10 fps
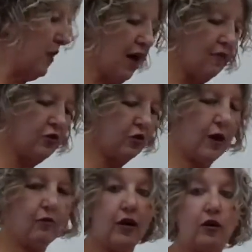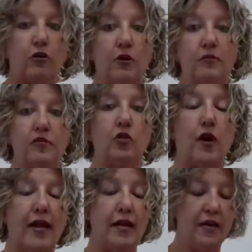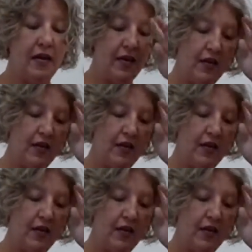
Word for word: have your graham cracker crumbs, great.